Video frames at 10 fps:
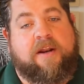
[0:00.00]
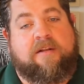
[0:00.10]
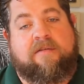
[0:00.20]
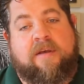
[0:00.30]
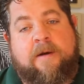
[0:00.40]

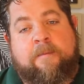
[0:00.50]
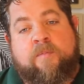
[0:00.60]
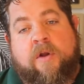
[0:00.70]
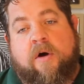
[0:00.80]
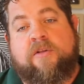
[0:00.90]
It's
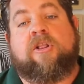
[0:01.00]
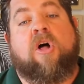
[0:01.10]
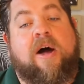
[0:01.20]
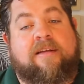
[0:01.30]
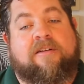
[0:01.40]
on the
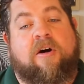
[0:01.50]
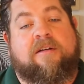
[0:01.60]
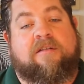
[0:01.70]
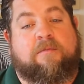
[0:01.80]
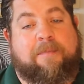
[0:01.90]
lighter side
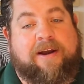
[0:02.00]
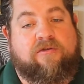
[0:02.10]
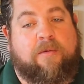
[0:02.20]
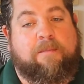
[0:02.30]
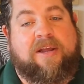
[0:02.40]
of the
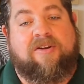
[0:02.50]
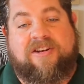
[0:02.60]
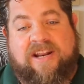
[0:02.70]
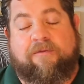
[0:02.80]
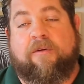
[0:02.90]
spectrum, but you
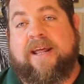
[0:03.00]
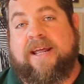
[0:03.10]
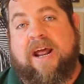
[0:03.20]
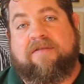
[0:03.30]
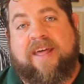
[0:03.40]
definitely
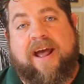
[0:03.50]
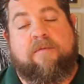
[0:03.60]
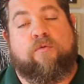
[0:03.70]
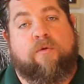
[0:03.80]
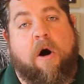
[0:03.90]
get
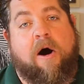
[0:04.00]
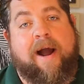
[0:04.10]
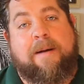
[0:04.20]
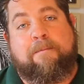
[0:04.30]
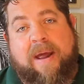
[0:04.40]
that
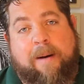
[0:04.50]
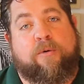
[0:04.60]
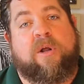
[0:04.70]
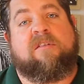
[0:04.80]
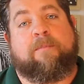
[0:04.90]
rye peppery